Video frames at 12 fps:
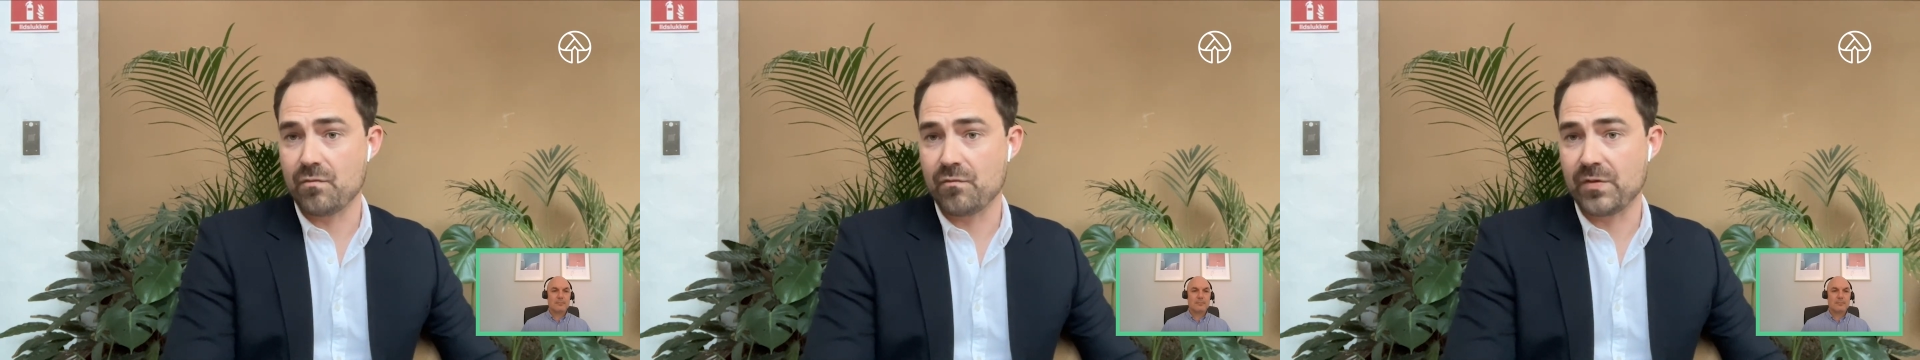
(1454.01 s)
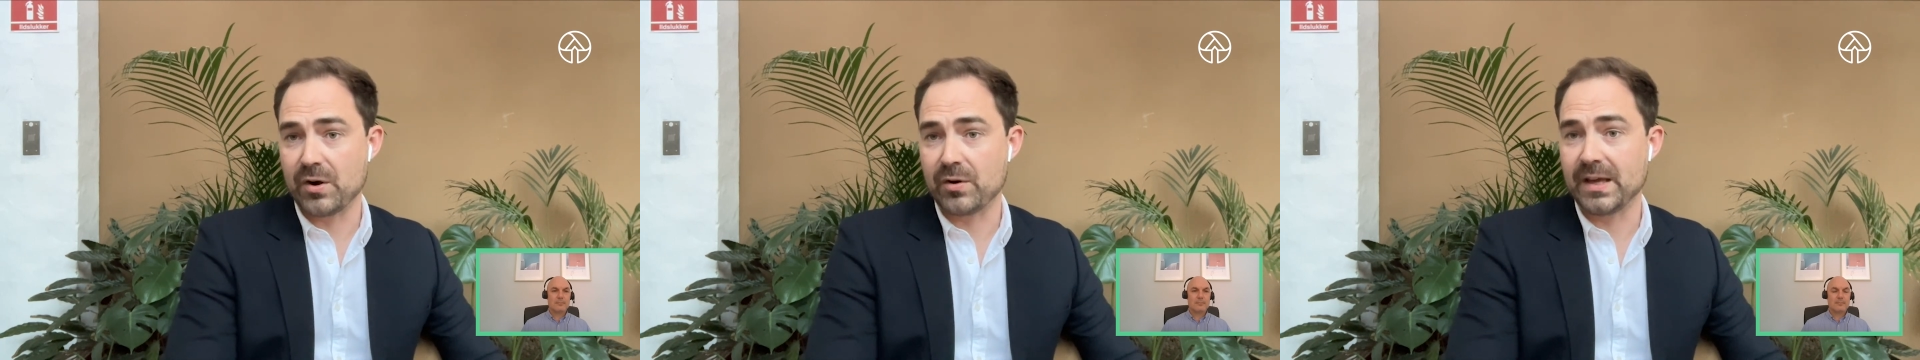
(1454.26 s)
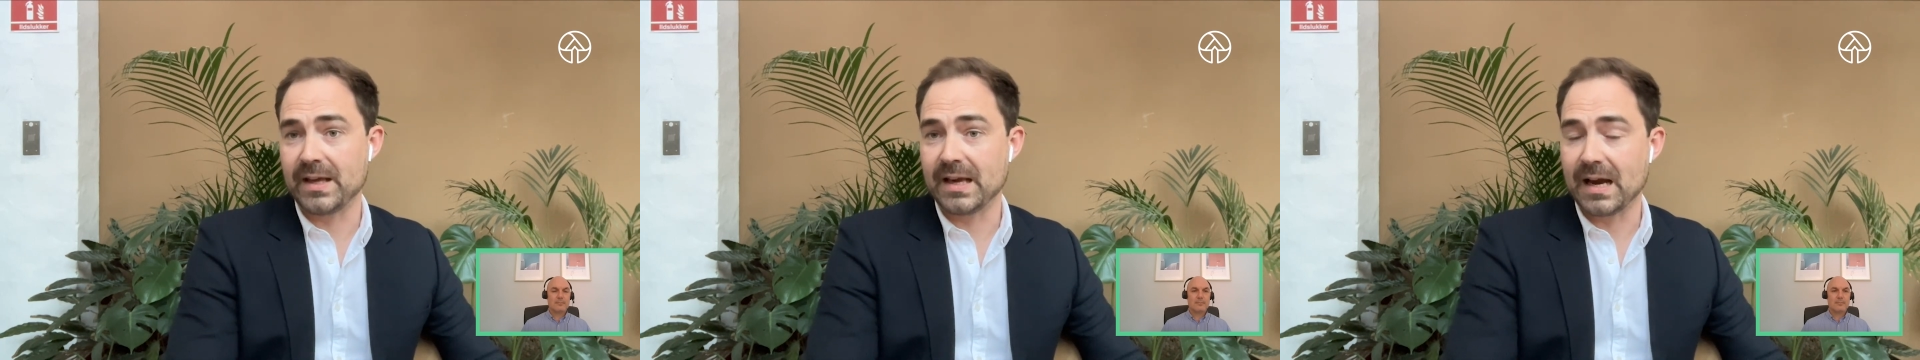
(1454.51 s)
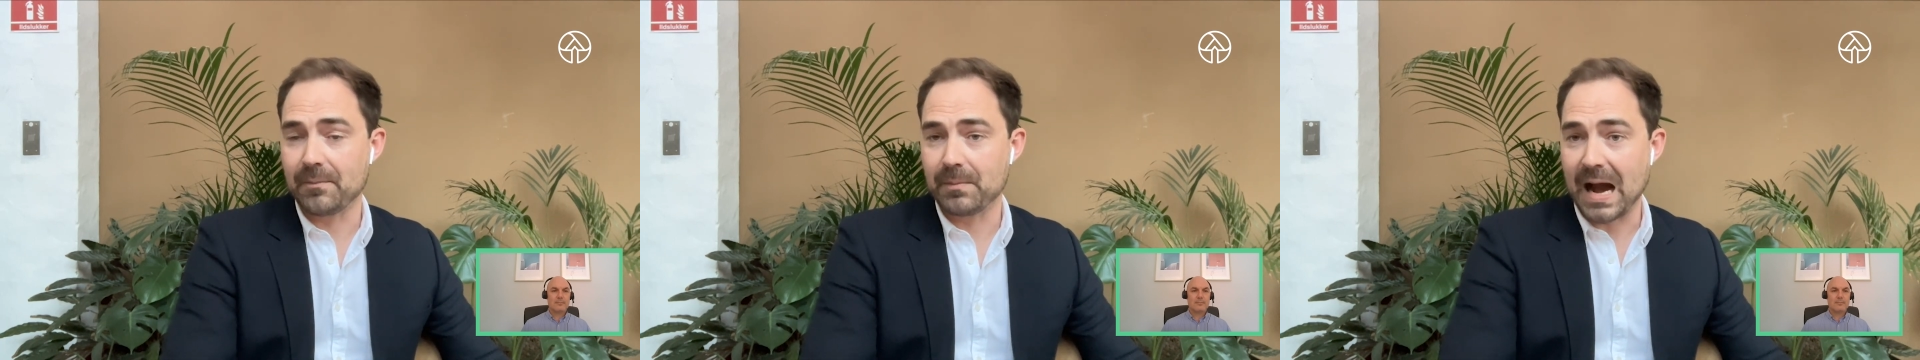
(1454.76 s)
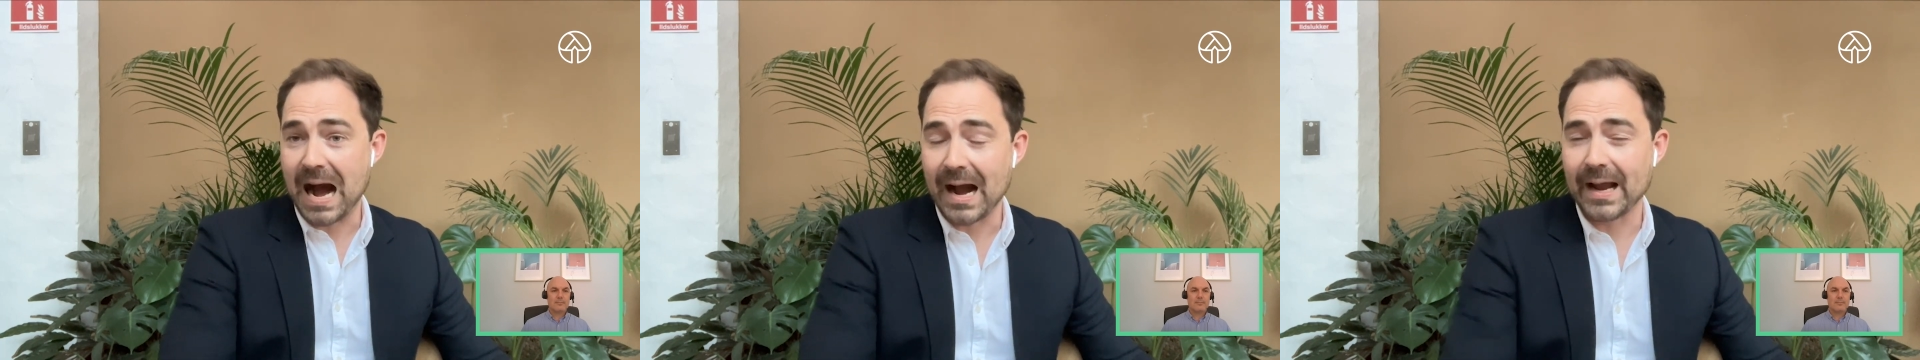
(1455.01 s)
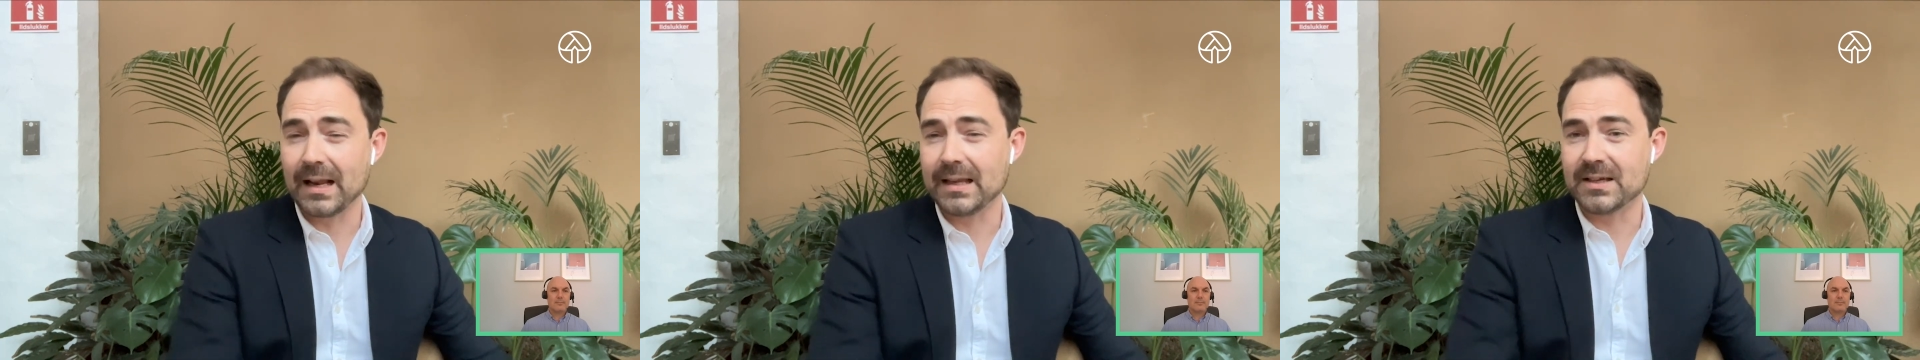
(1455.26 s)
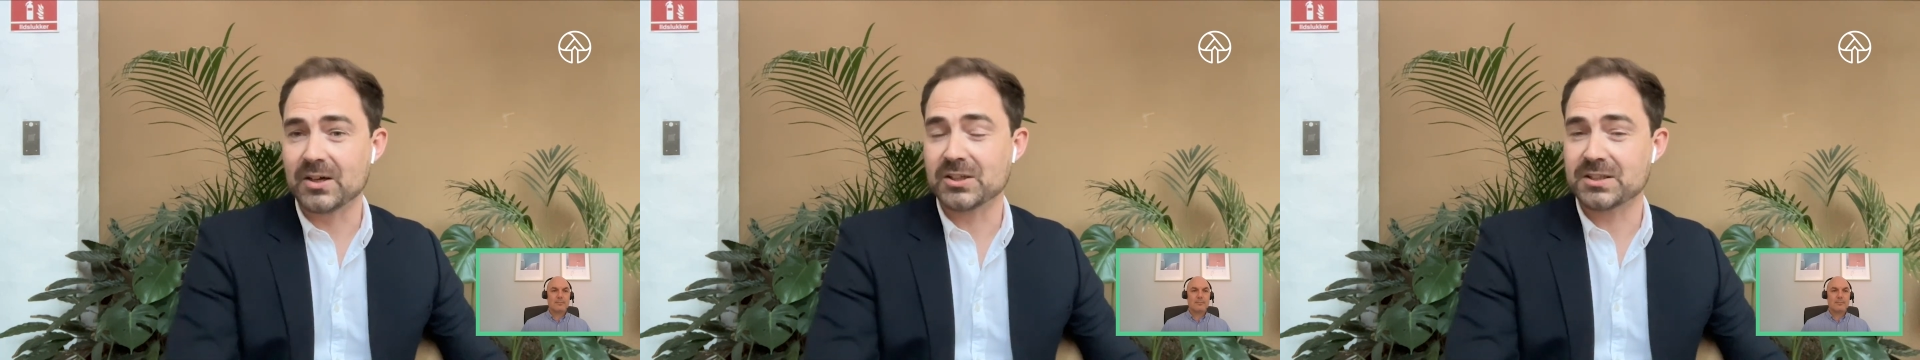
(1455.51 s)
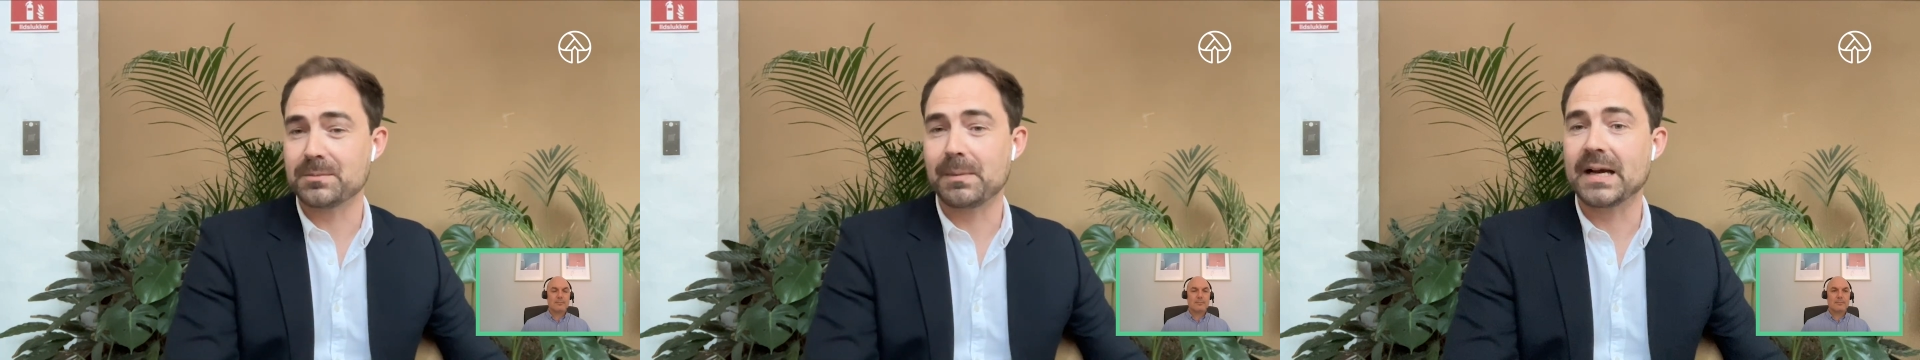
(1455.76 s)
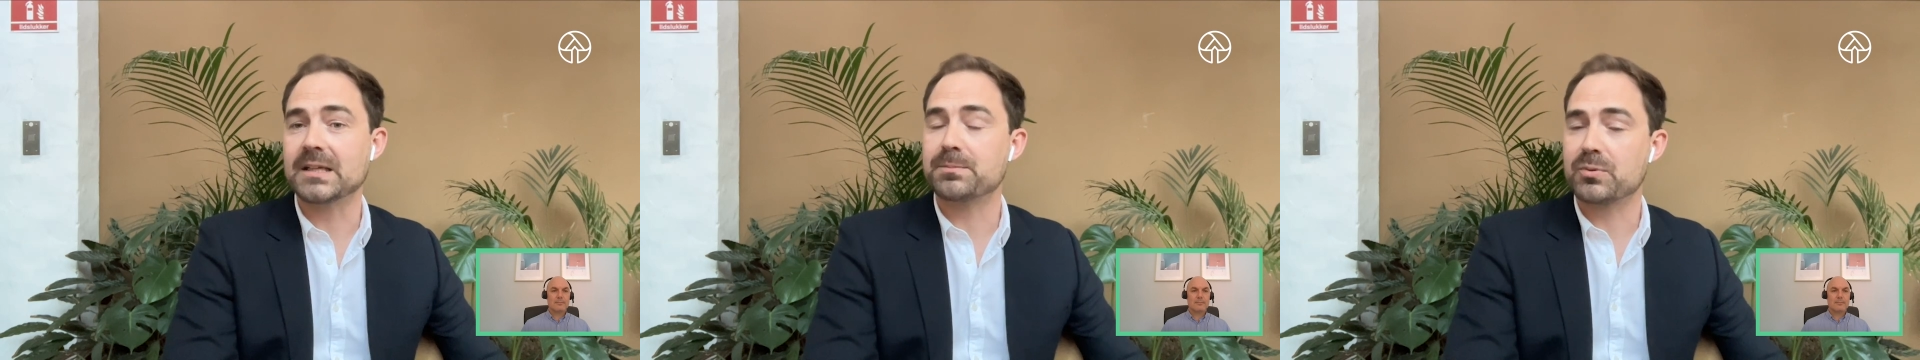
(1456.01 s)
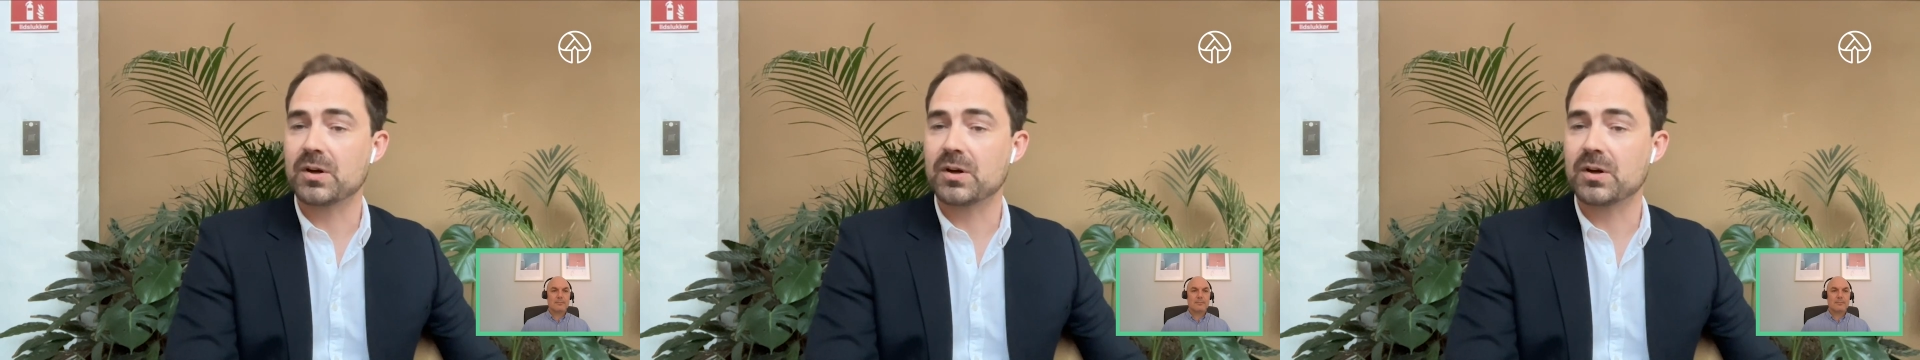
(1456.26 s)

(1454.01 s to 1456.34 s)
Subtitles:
very highly customized